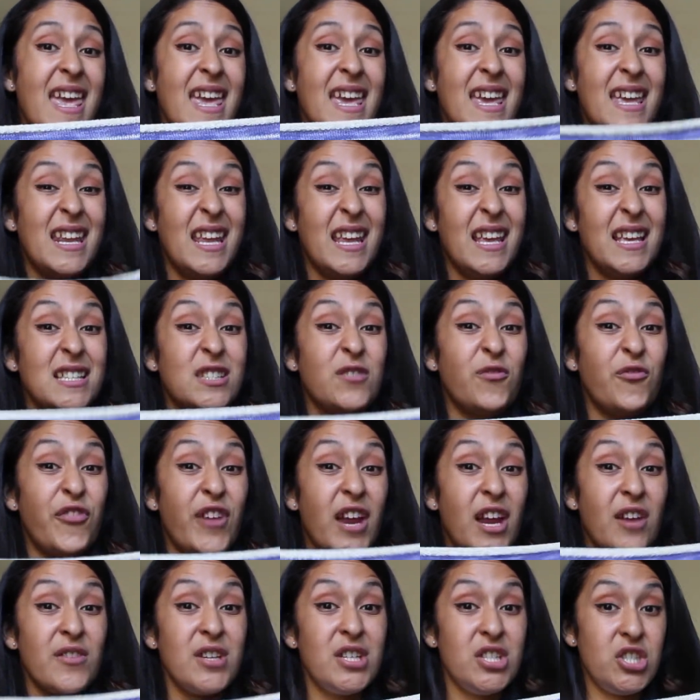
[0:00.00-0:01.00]
It is
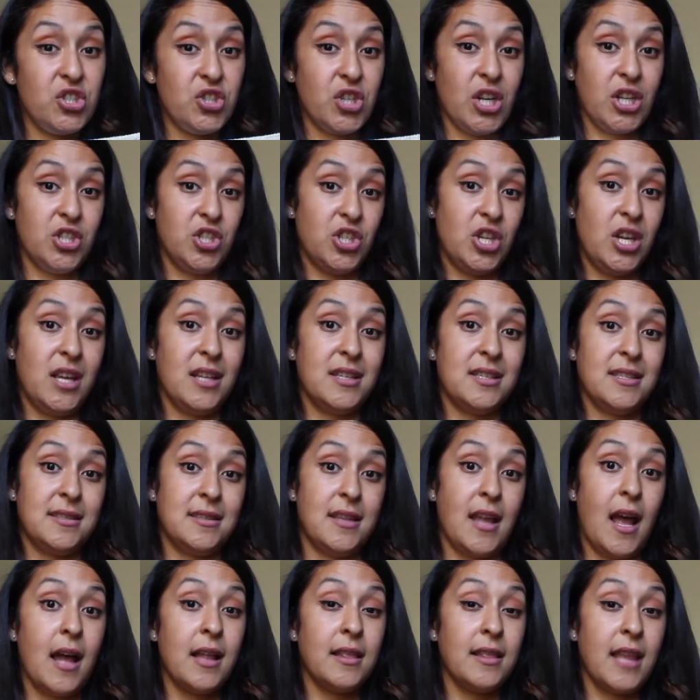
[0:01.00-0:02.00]
very stretchy. It's
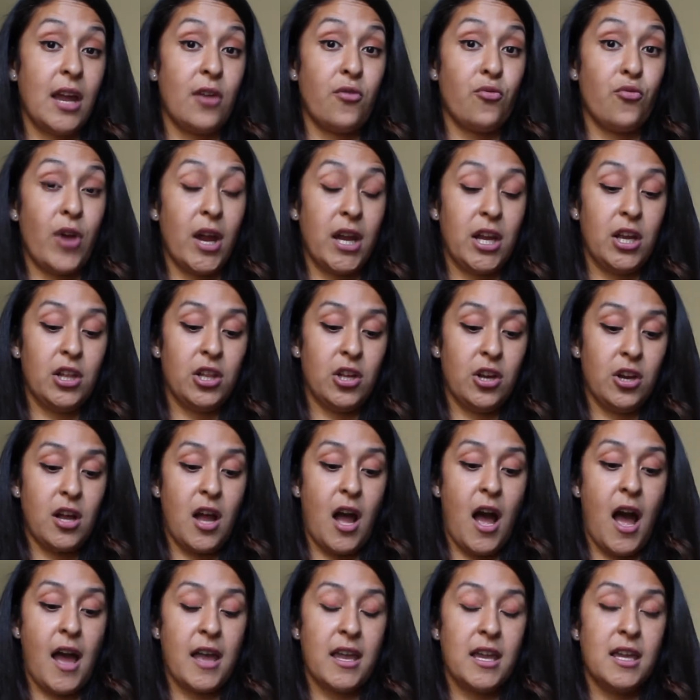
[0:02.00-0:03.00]
not like regular
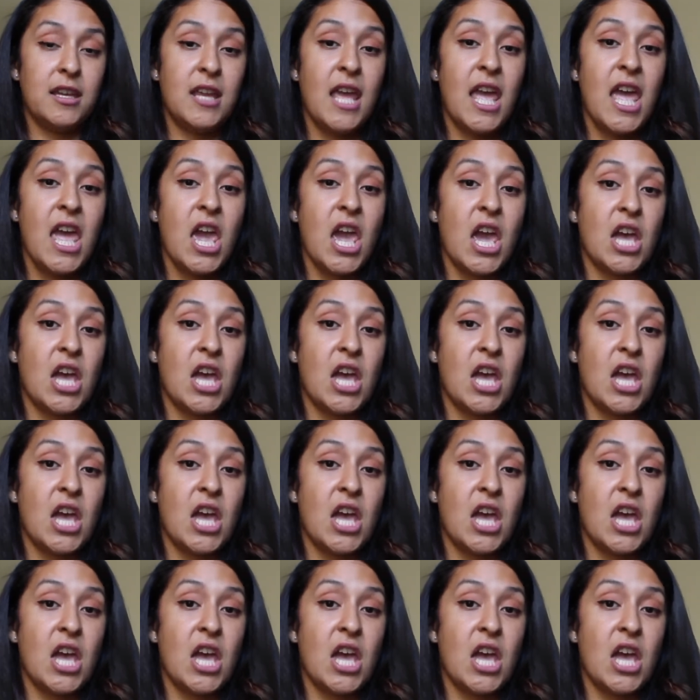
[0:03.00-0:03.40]
cotton.